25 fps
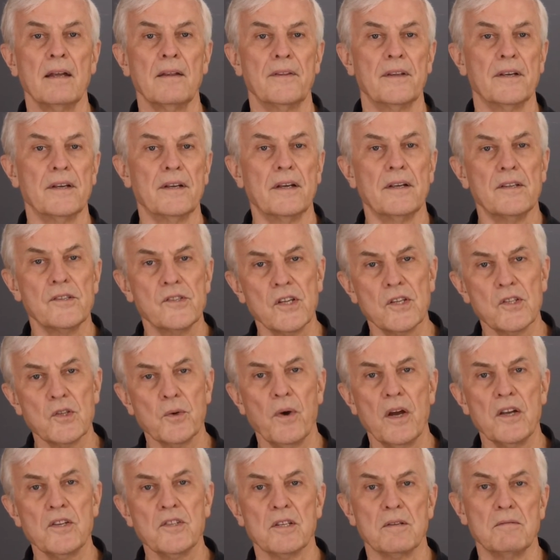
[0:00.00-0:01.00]
the
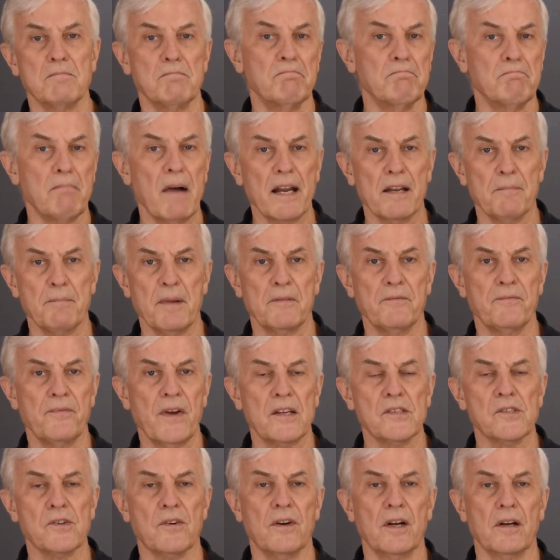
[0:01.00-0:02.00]
situation might have been
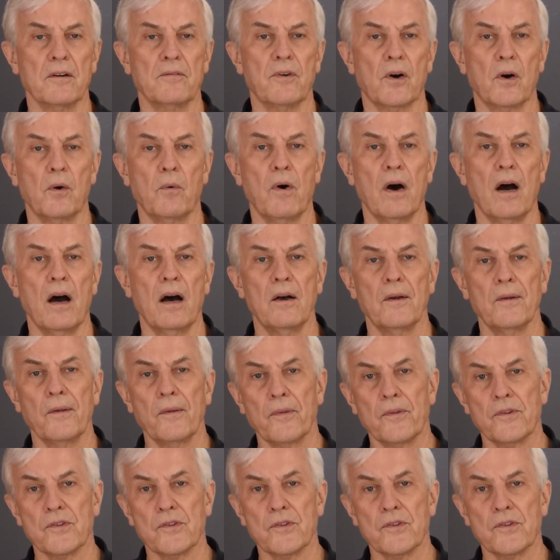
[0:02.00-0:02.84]
festering for a while,